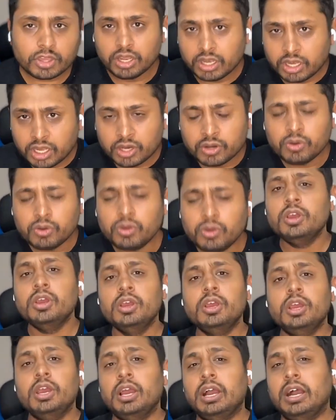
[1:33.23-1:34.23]
Now,
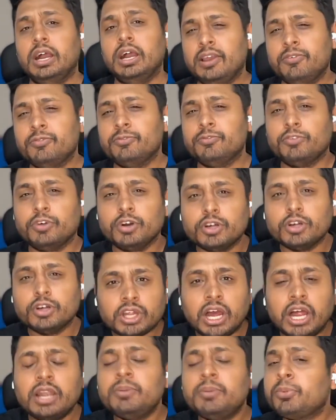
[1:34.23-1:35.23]
I was
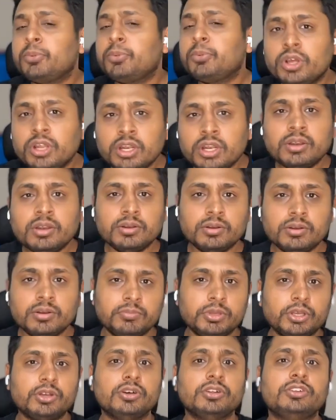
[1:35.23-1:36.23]
heartbroken
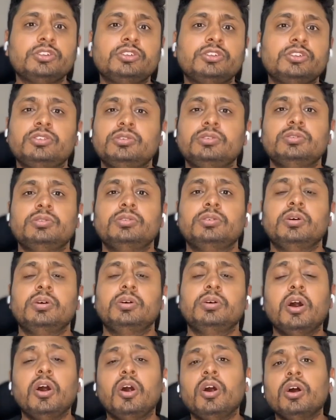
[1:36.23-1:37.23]
because
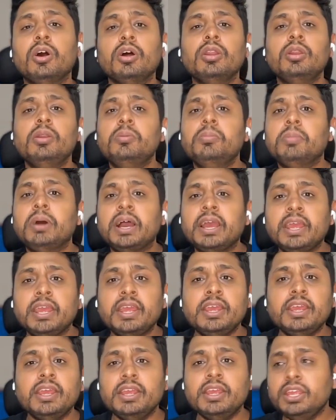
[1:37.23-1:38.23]
all
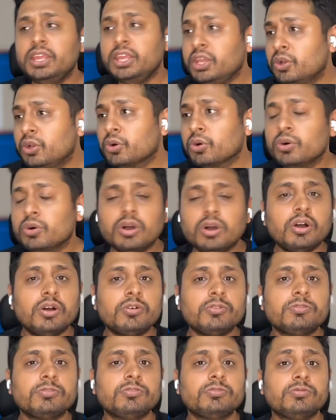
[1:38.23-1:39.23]
my ego
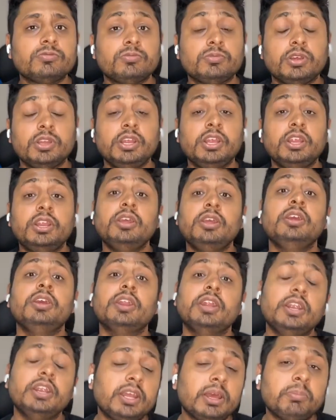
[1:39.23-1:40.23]
of creating
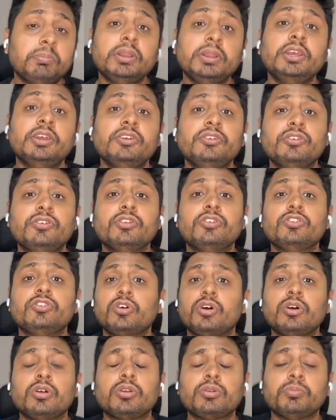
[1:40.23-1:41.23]
great applications
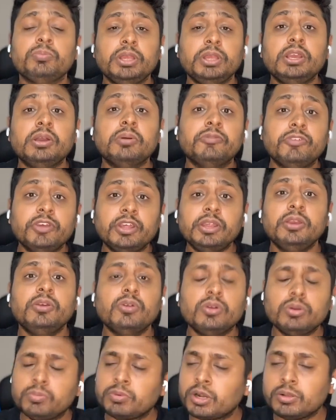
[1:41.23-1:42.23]
or being a very
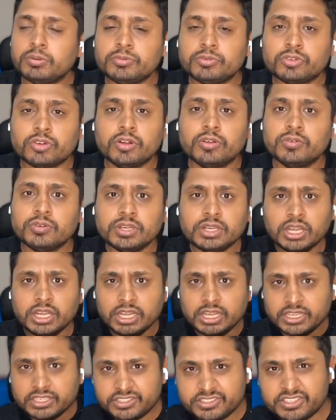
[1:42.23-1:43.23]
good problem solver
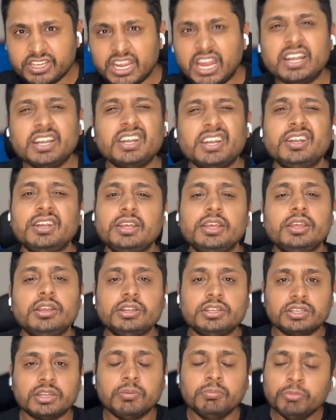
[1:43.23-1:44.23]
scattered
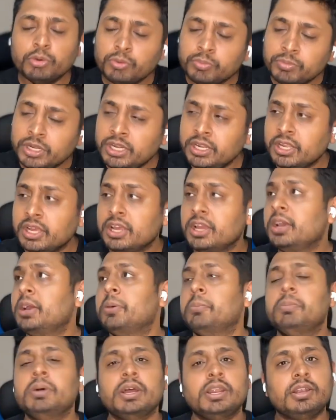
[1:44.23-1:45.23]
in some moment.
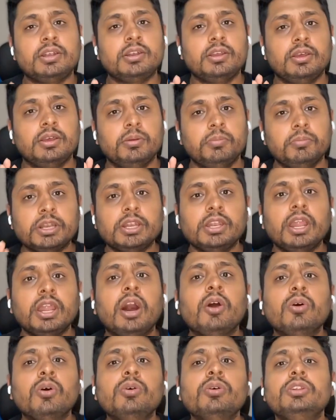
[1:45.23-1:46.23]
But
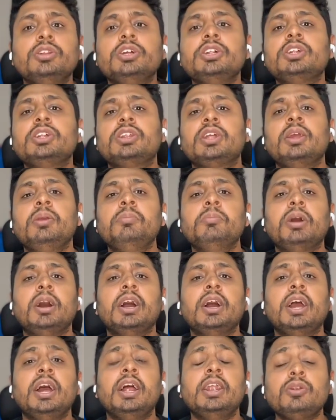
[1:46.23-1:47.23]
now this time
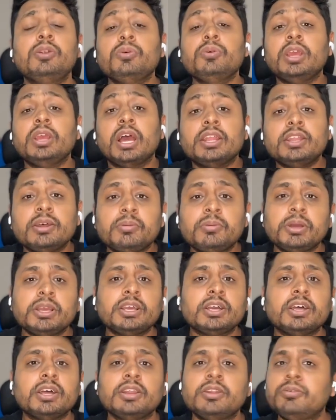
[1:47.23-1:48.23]
I had to gather my
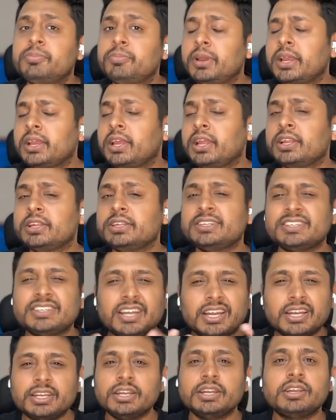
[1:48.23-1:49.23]
courage back and I
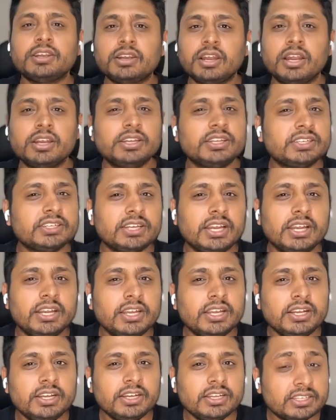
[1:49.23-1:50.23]
started
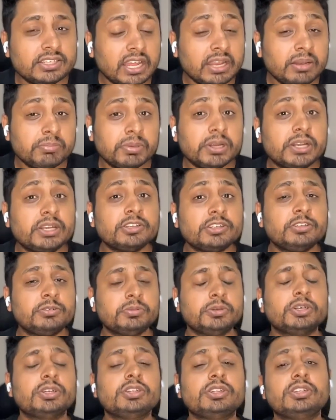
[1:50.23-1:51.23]
understanding design patterns
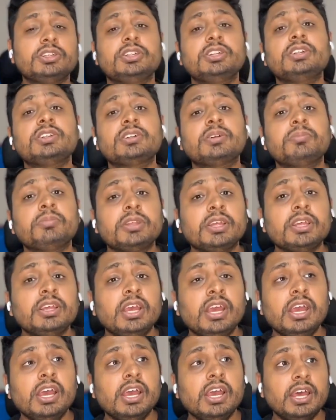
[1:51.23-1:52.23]
because this is
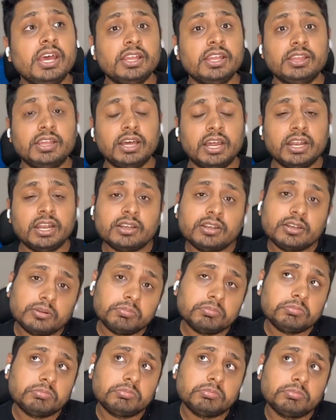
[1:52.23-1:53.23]
something that
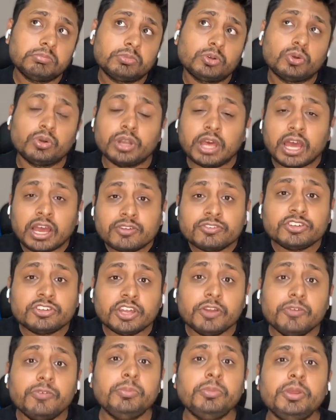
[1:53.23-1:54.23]
could have
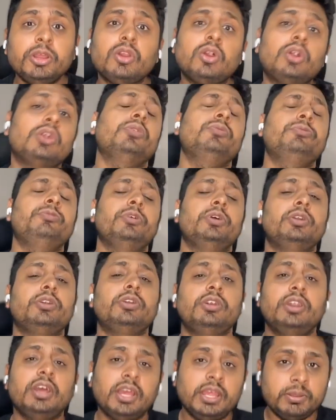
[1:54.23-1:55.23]
saved me a lot of
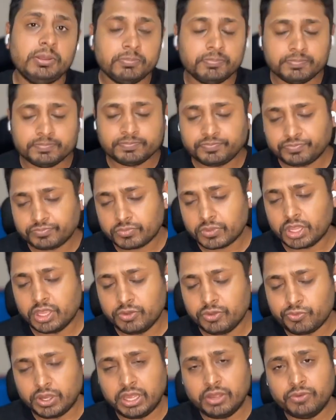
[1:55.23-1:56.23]
time
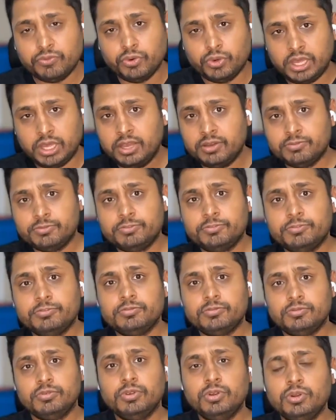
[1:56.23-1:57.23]
if I would have
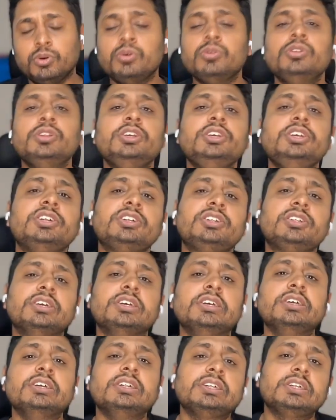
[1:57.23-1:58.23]
known these
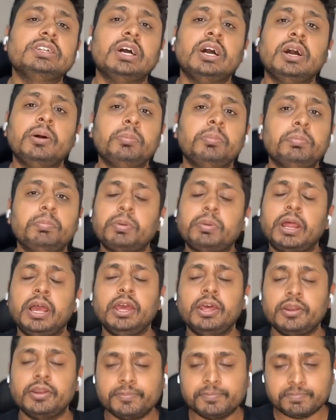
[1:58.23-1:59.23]
things
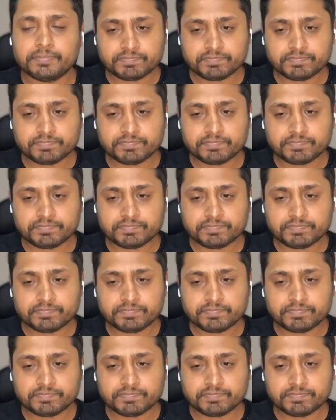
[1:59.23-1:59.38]
prior.